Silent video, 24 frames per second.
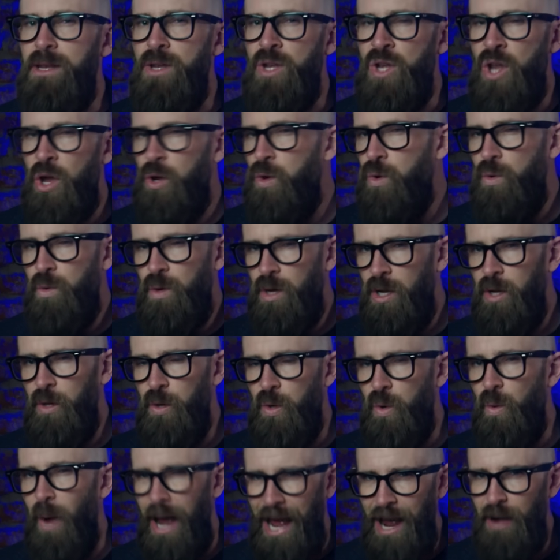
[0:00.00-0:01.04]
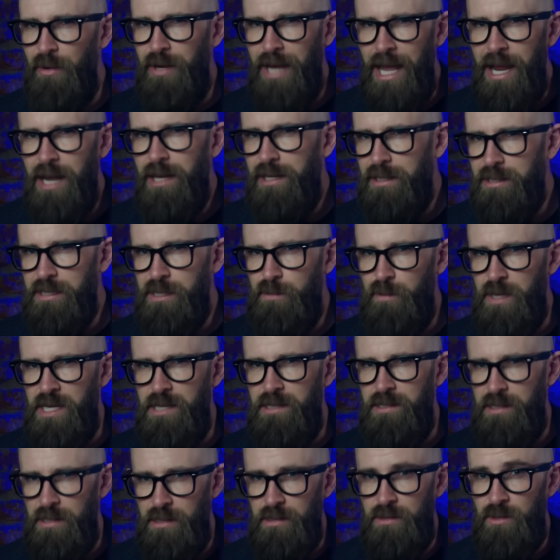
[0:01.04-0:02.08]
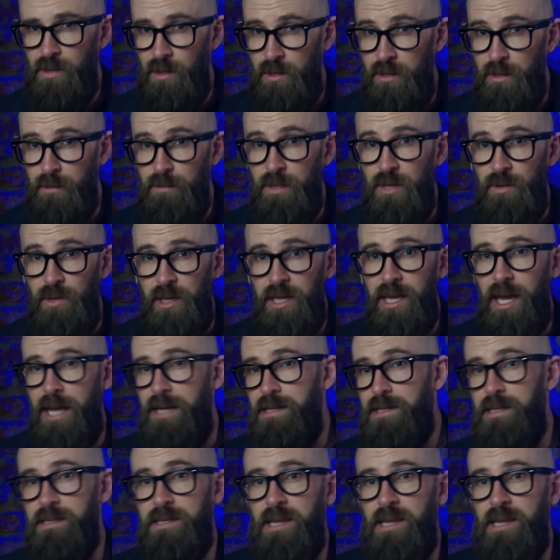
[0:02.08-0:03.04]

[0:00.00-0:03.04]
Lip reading: no clue how an alien species could communicate,